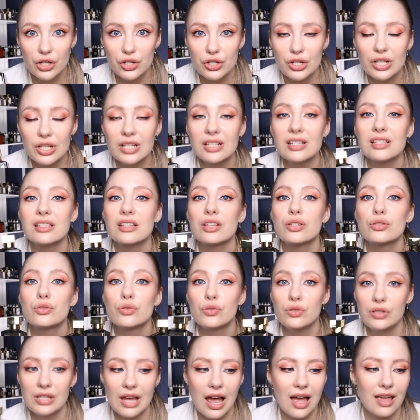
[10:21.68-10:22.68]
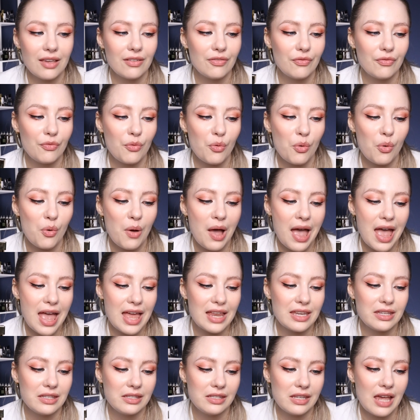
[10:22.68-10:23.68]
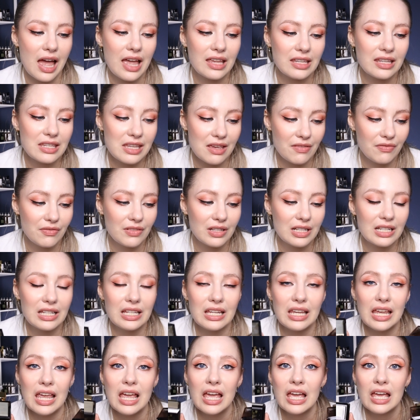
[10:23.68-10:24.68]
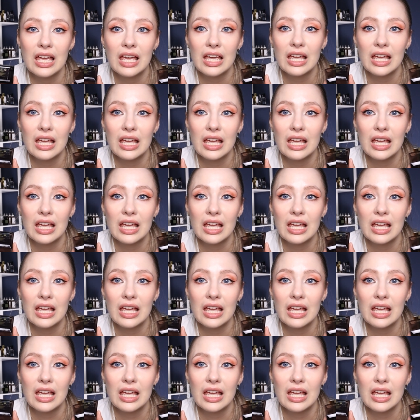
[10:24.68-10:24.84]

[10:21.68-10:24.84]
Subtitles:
just to die for, and I definitely